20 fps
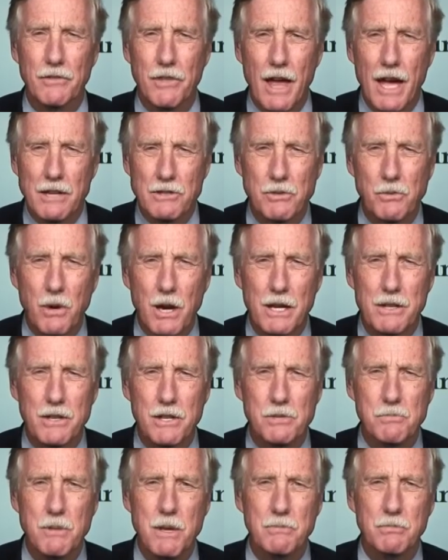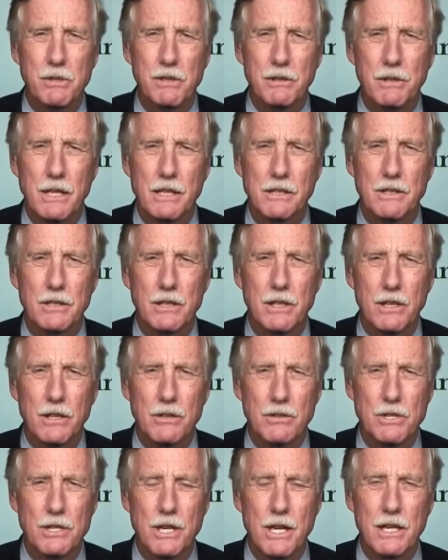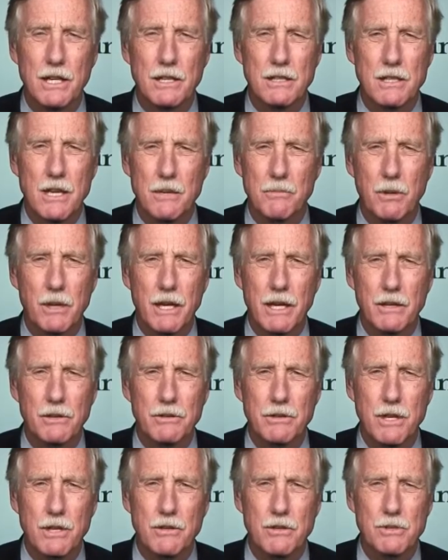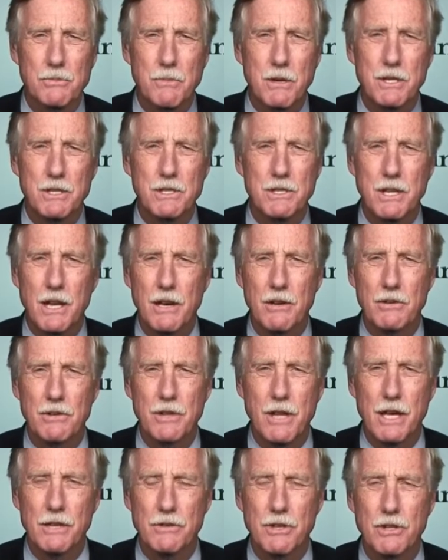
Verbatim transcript: That's why these people are at the negotiating table. I don't think there's much doubt of that.